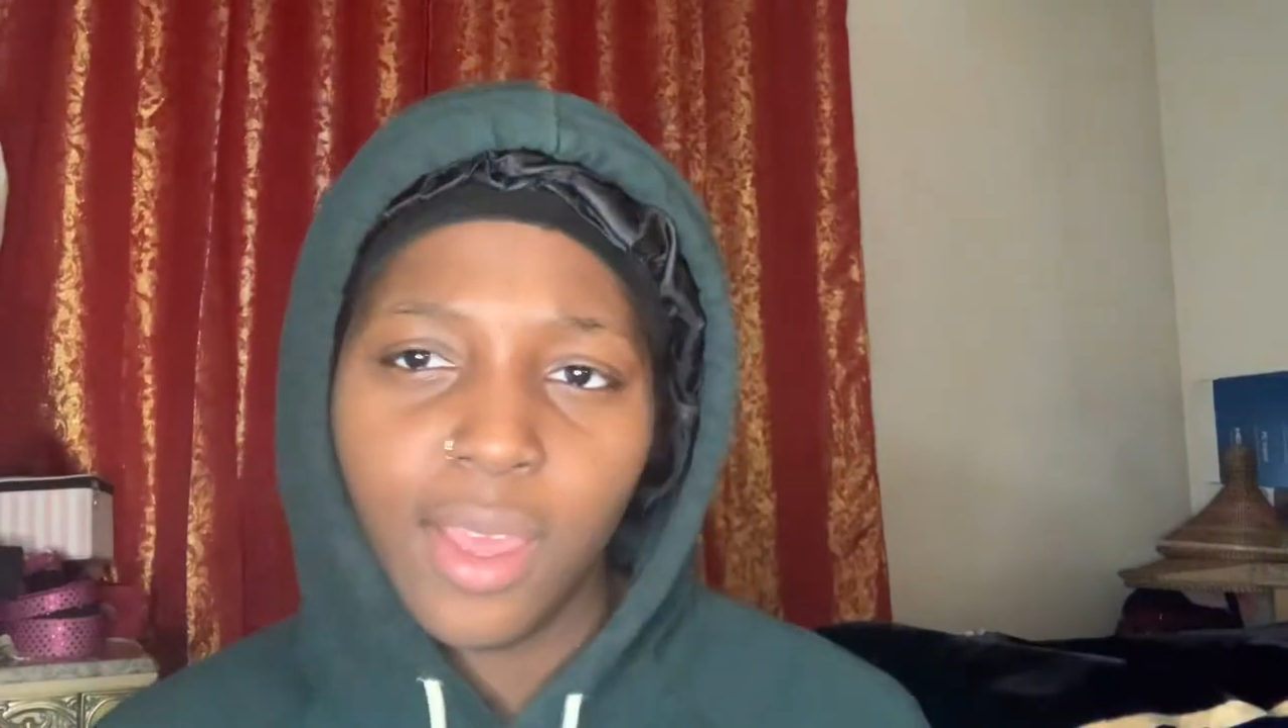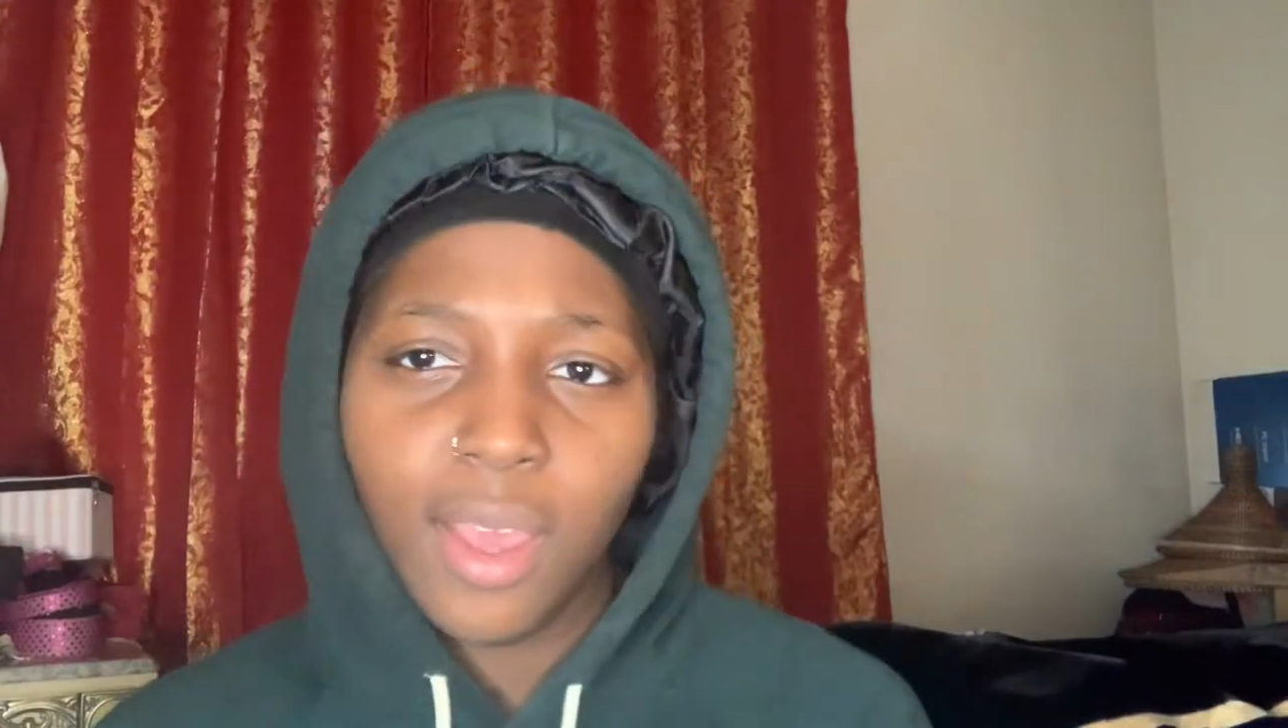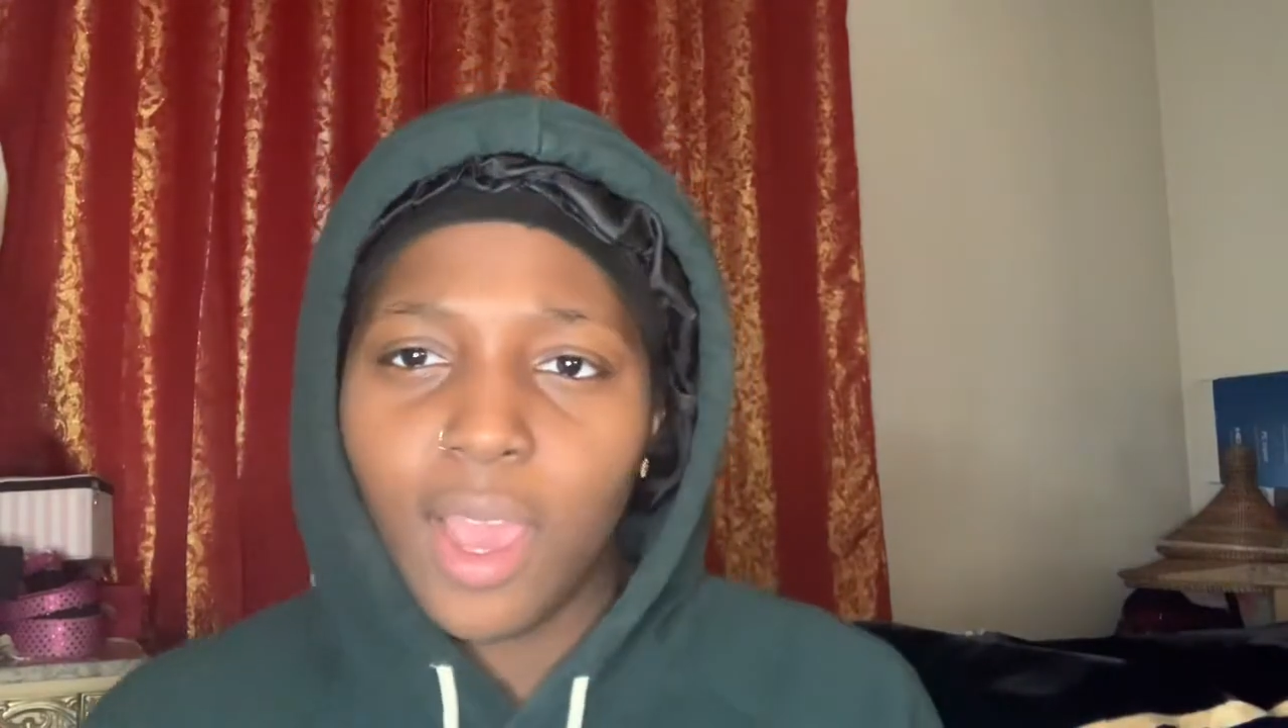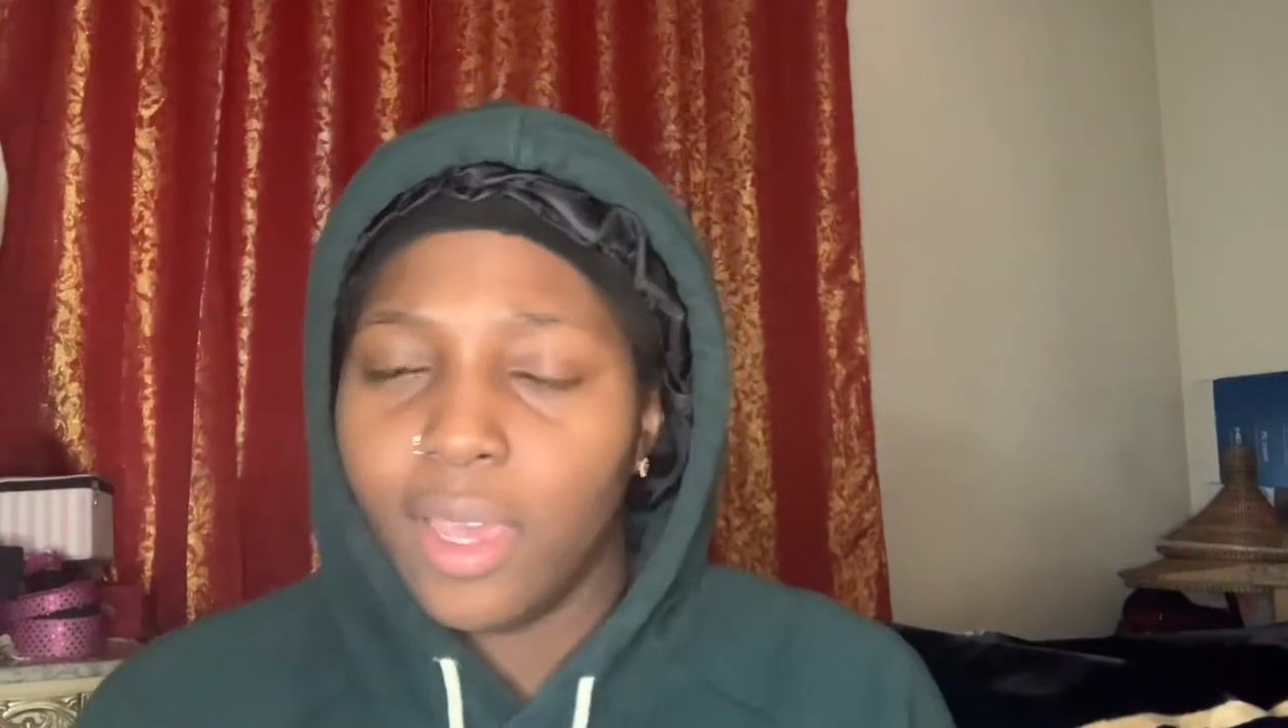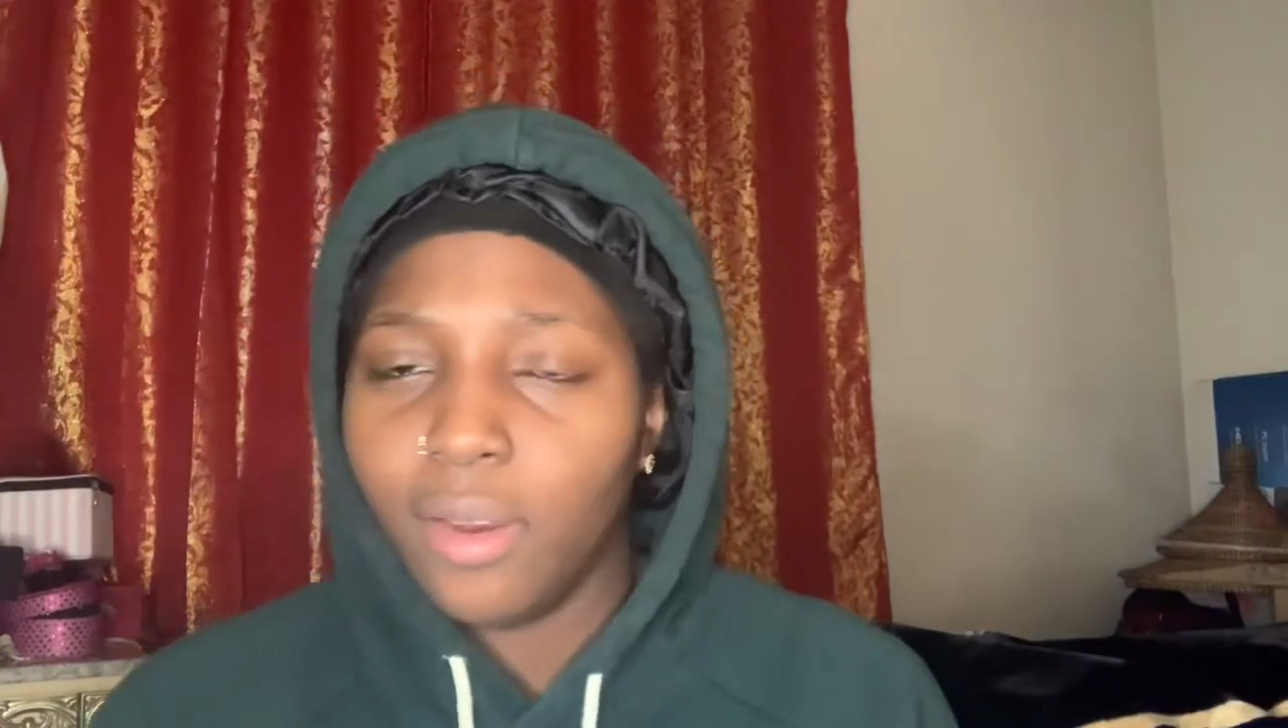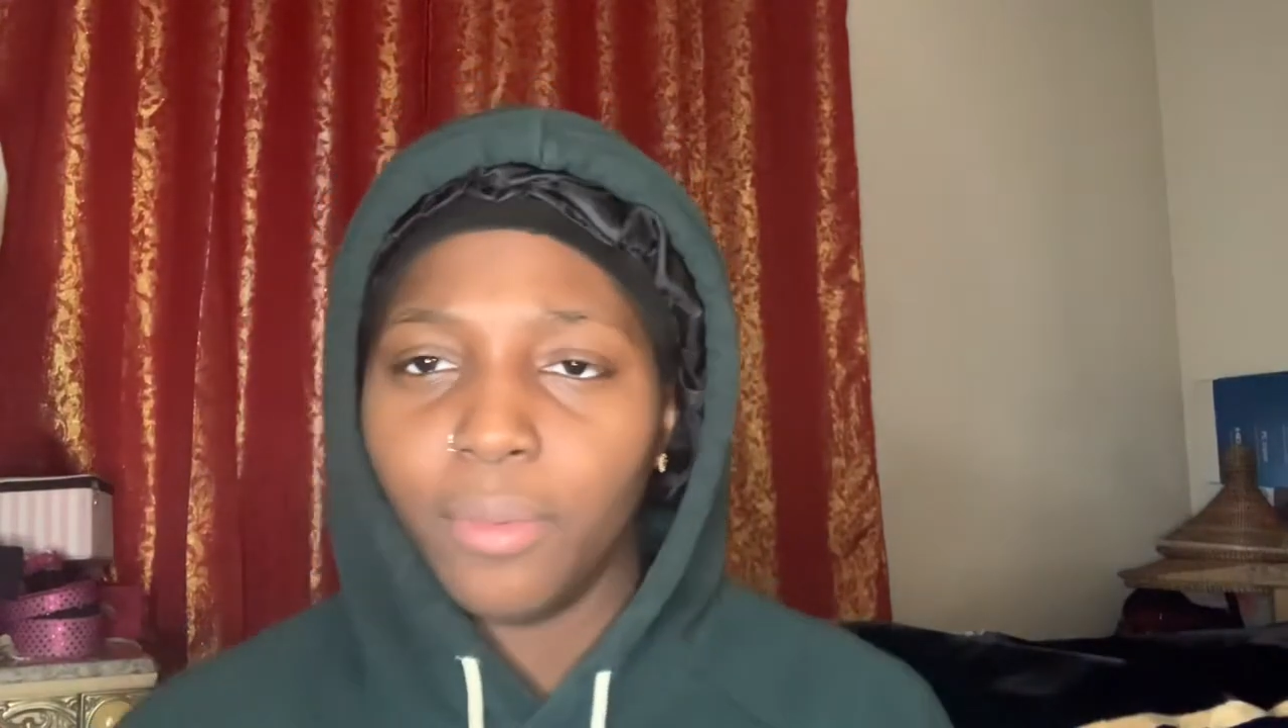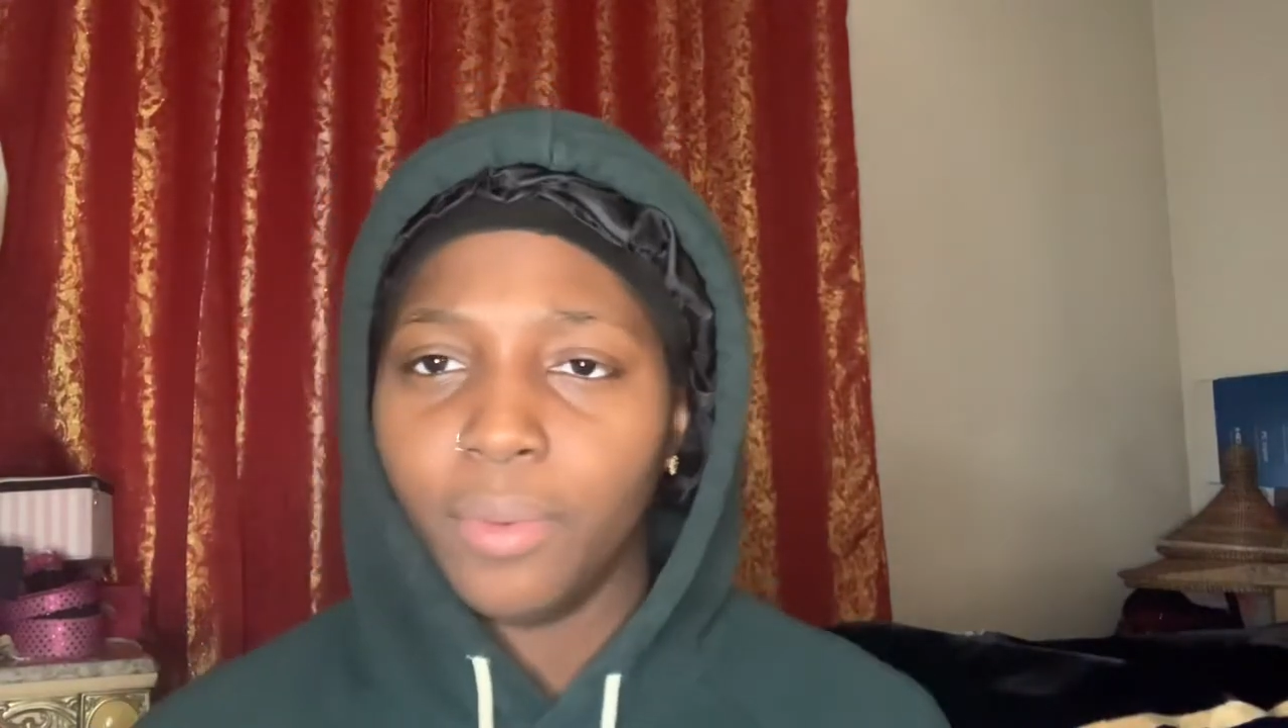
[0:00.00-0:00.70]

I don't